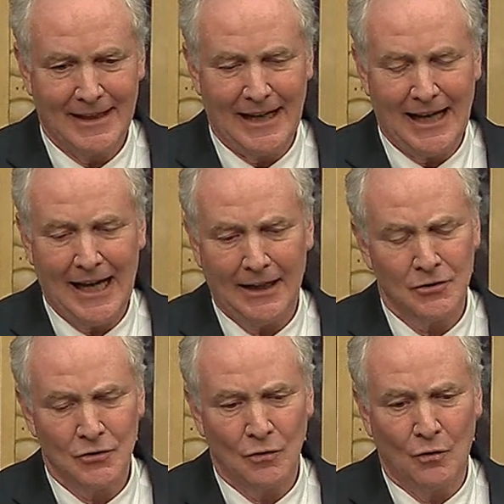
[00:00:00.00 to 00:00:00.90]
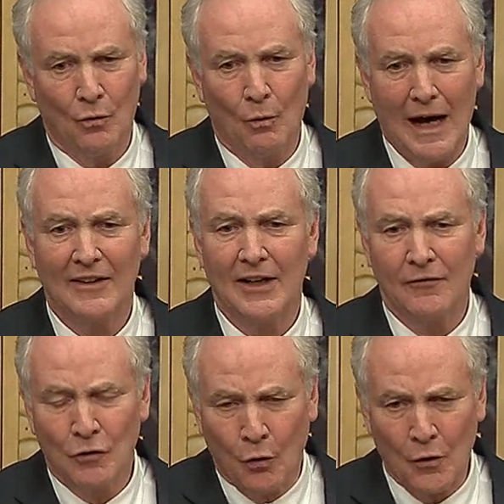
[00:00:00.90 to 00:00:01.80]
And while,
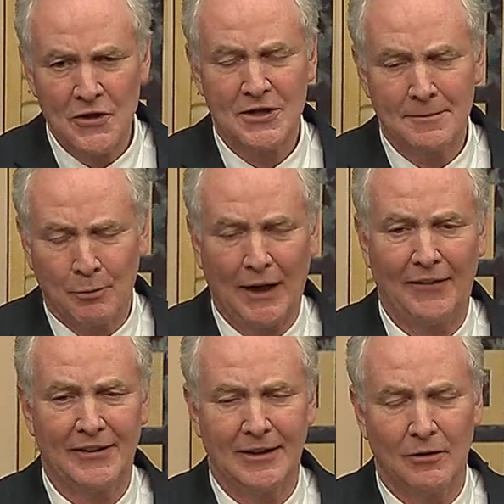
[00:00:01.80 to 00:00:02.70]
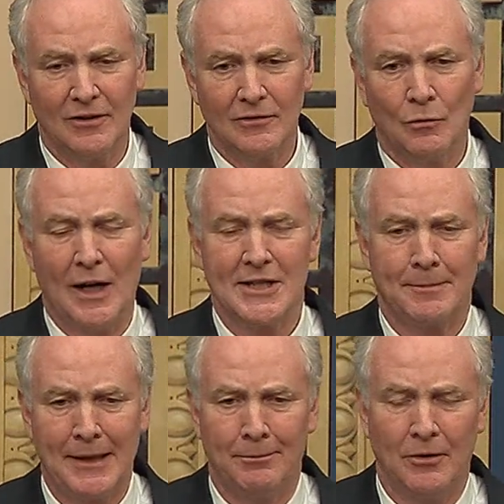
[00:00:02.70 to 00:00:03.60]
of course, the president wants
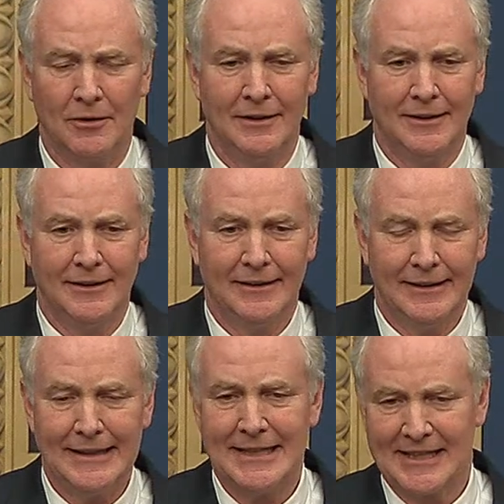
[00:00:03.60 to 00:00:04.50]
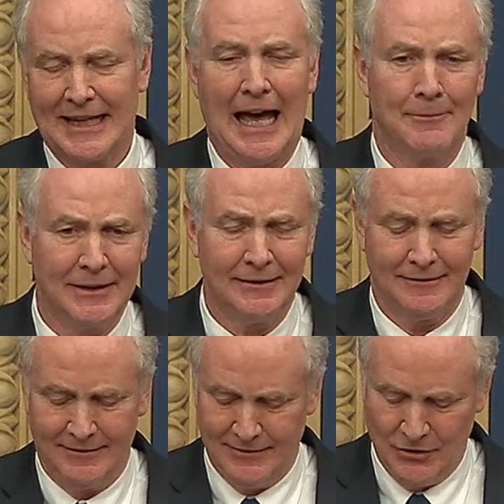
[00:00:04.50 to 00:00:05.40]
people in his cabinet
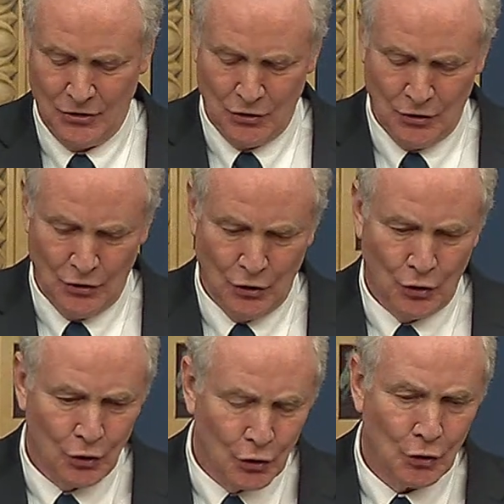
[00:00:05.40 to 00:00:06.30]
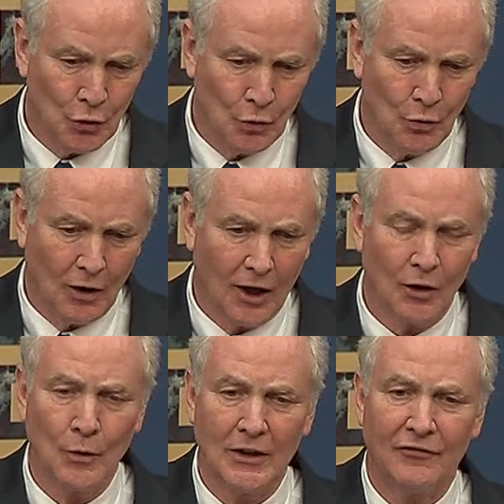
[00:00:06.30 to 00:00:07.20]
who are
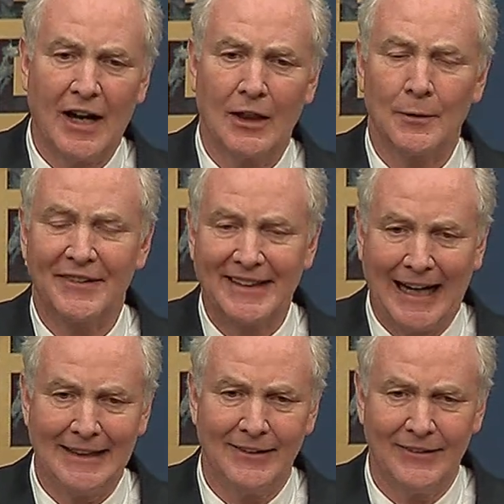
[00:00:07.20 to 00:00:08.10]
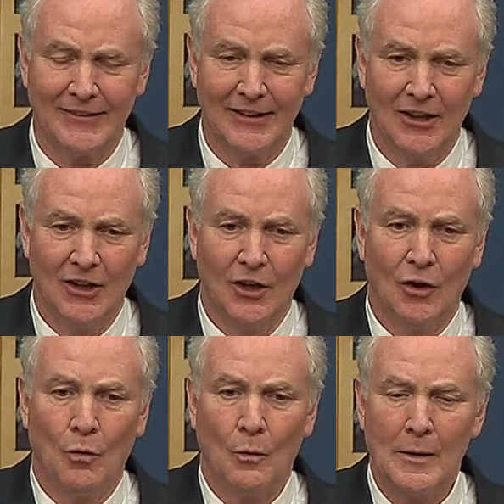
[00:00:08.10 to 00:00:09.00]
going to follow his guidance,
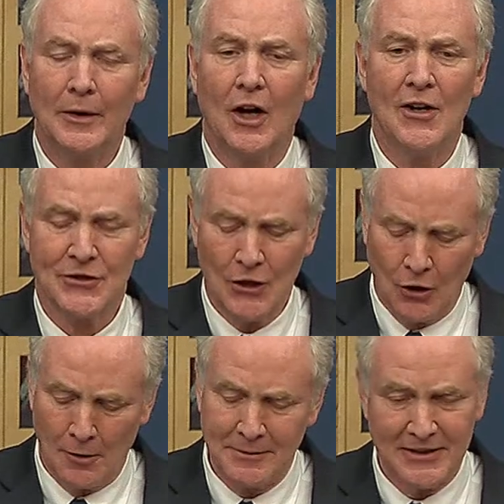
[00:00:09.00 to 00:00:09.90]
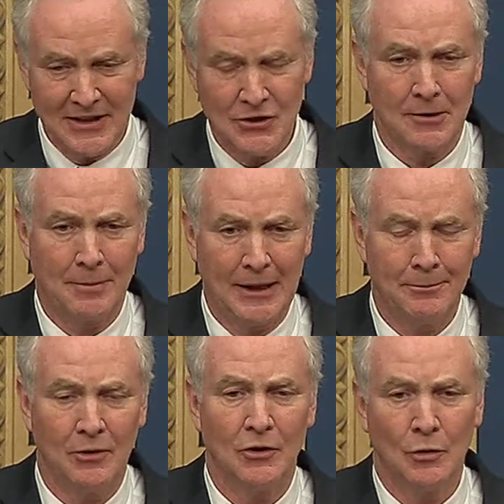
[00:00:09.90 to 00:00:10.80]
we would also hope that these are
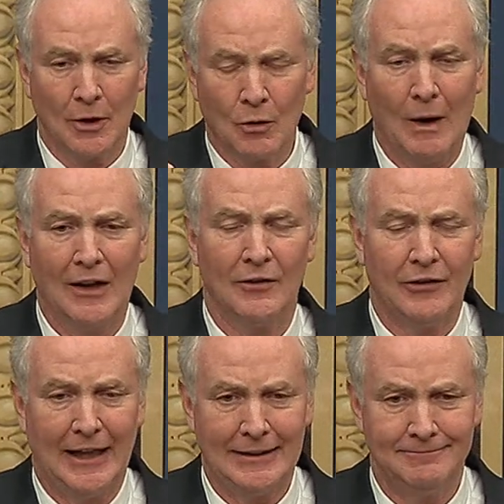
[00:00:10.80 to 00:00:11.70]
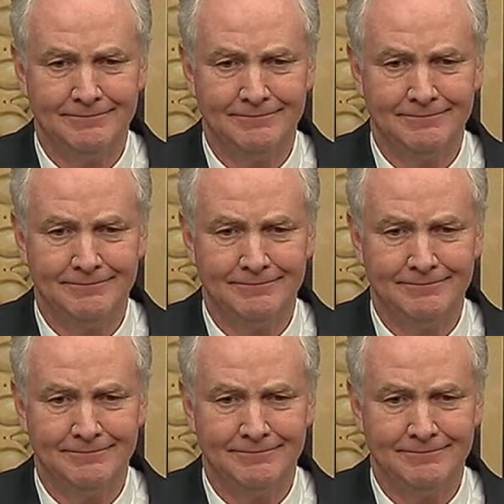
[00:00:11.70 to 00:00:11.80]
people who are qualified